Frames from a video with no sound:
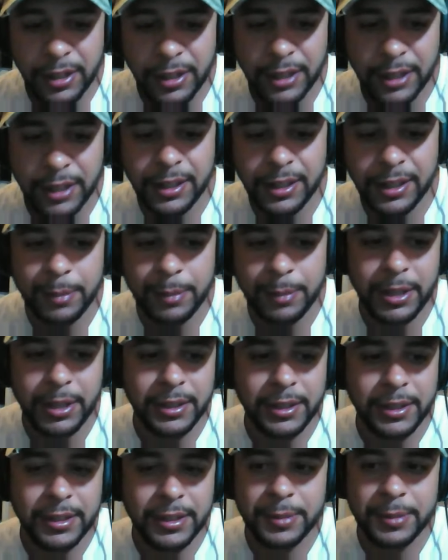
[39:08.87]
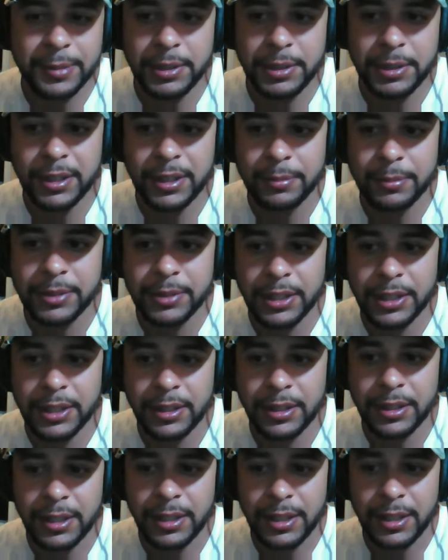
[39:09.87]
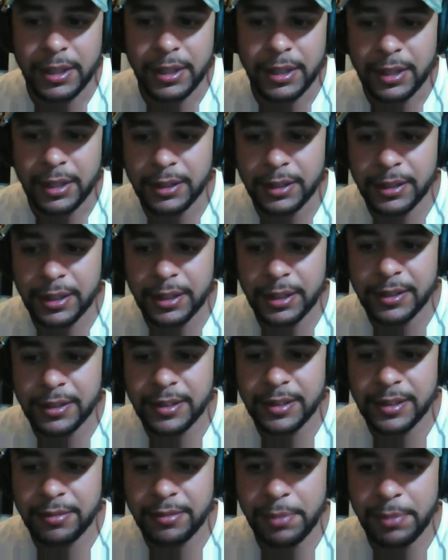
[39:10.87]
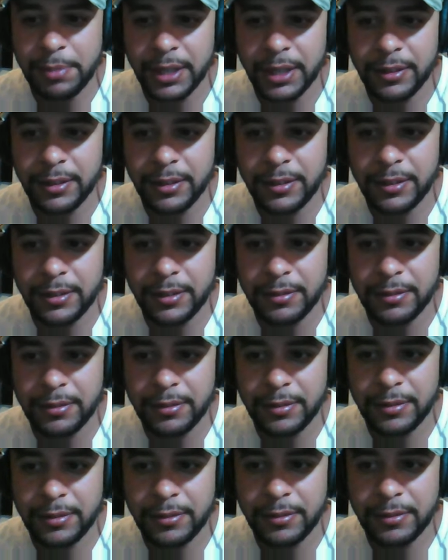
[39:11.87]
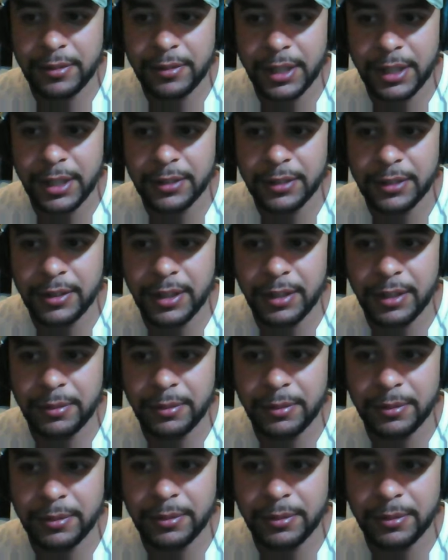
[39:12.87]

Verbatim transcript: not thinking about it, then the speed comes in. I think that's a safe bet to answer yeah. That.